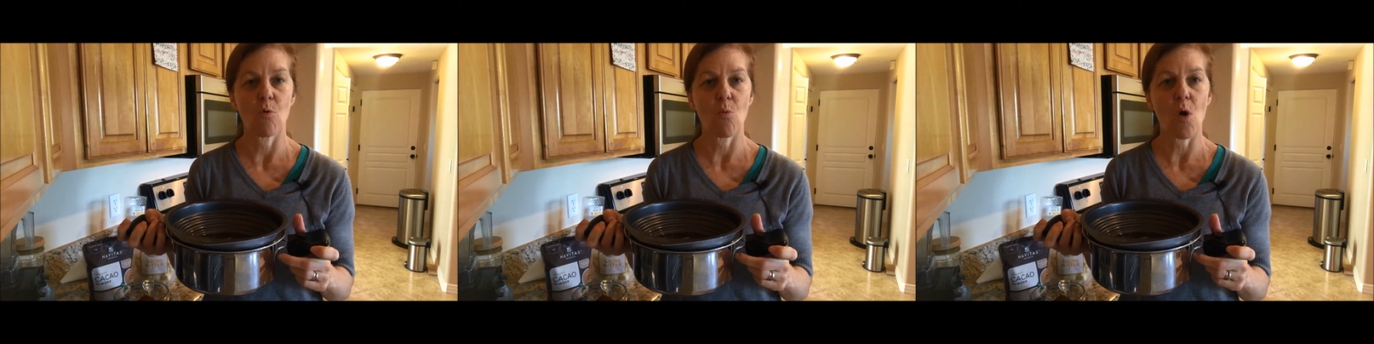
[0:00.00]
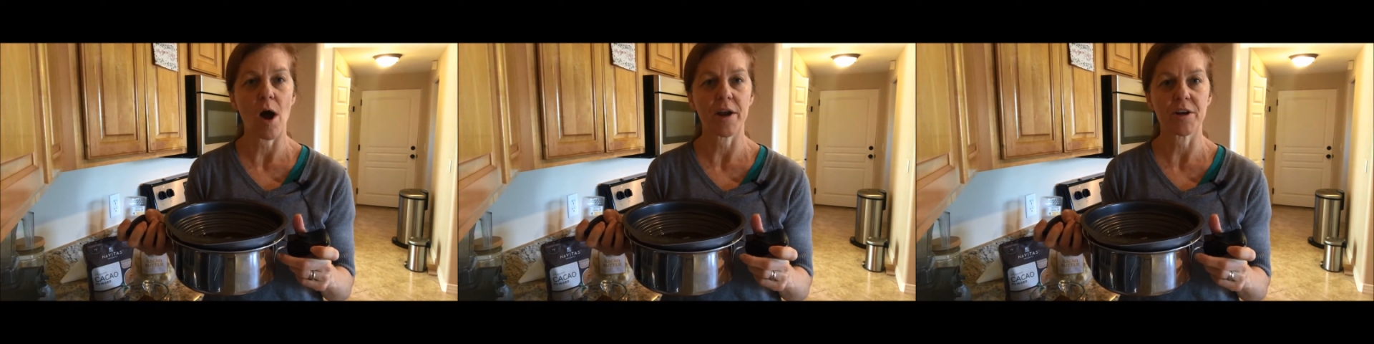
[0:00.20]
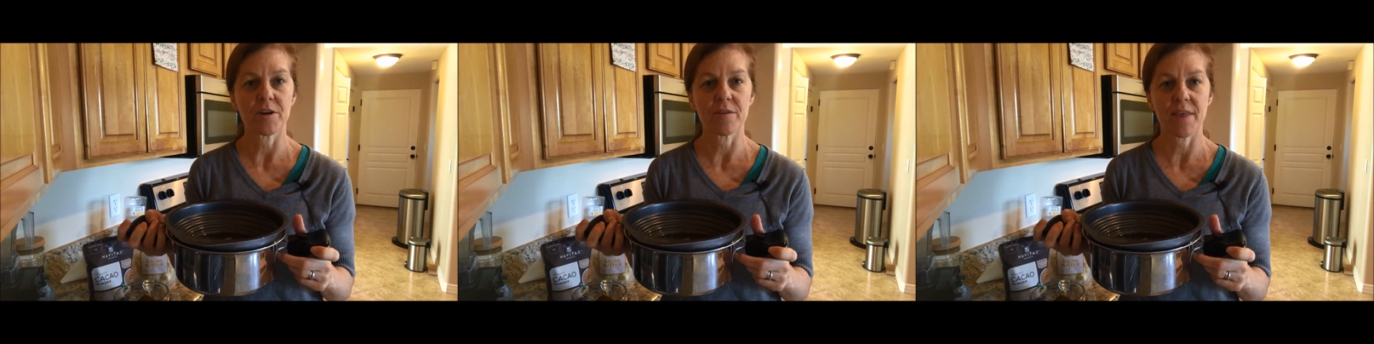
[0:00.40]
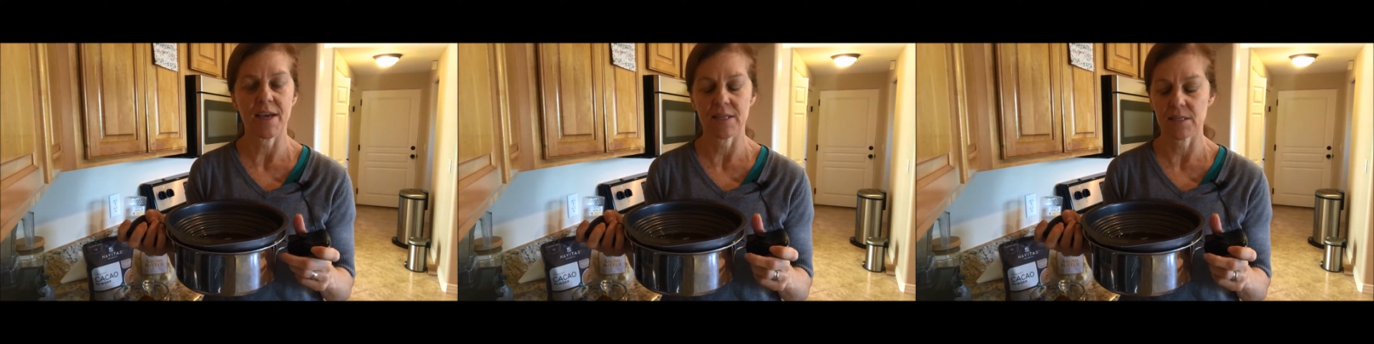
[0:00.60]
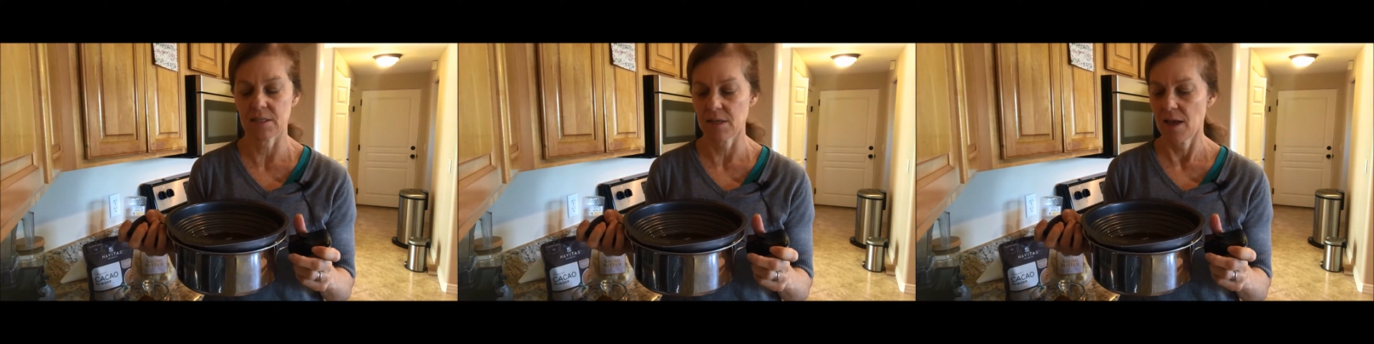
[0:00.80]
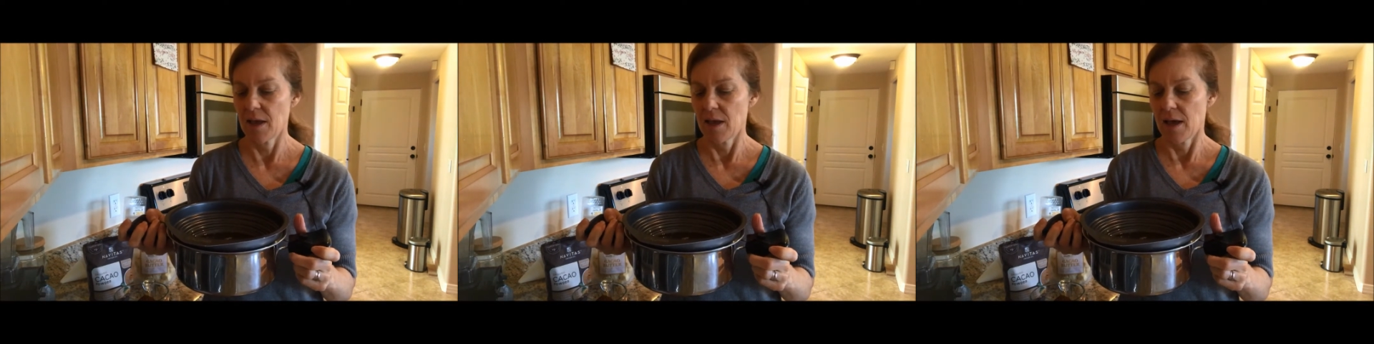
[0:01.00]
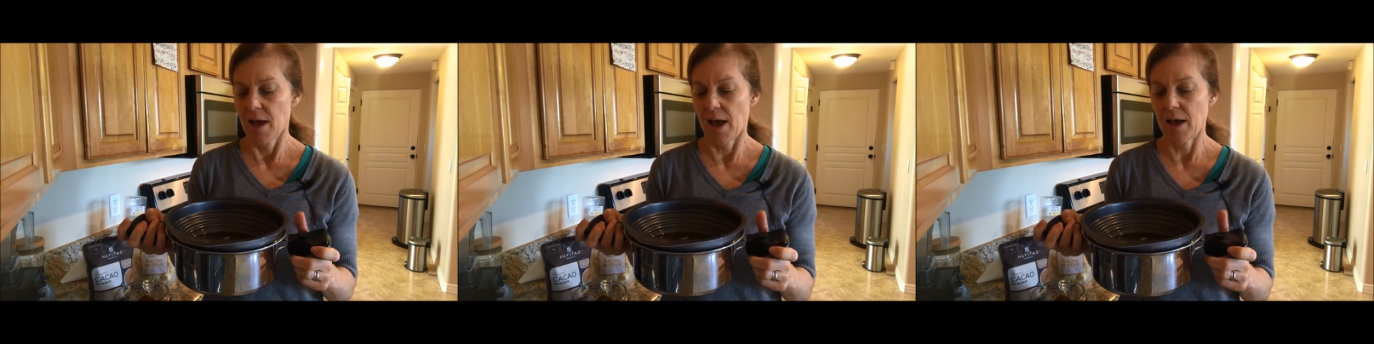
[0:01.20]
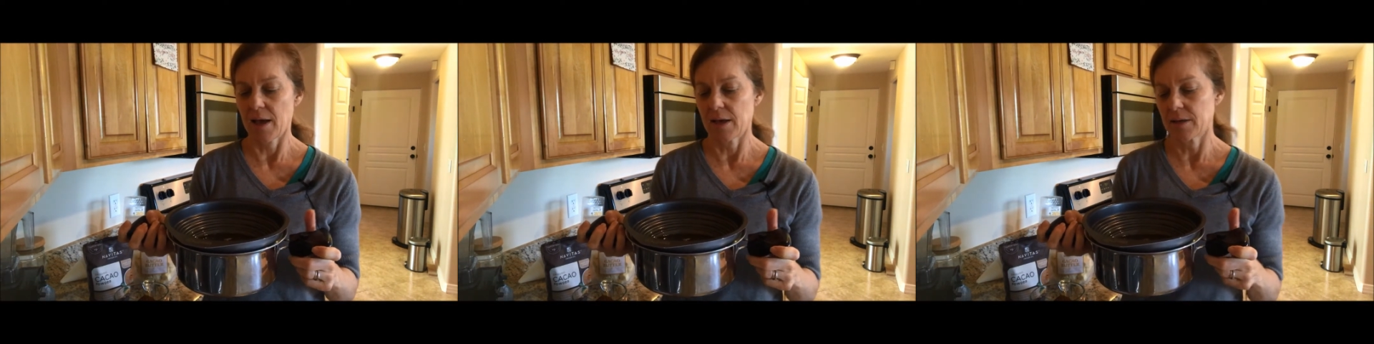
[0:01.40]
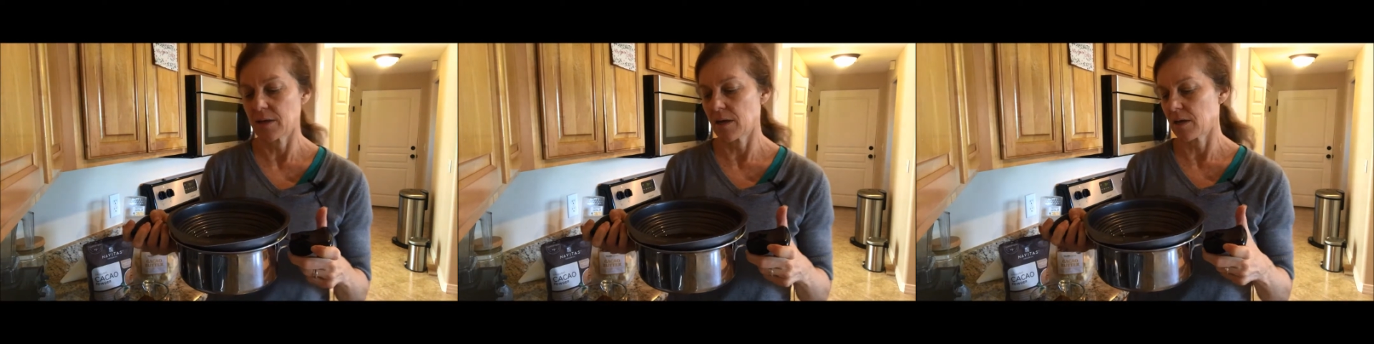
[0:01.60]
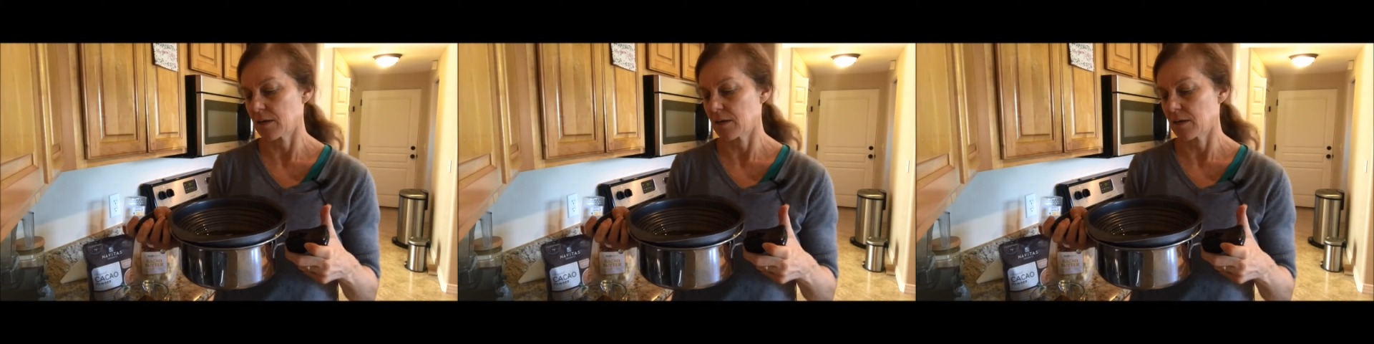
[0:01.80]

water that's on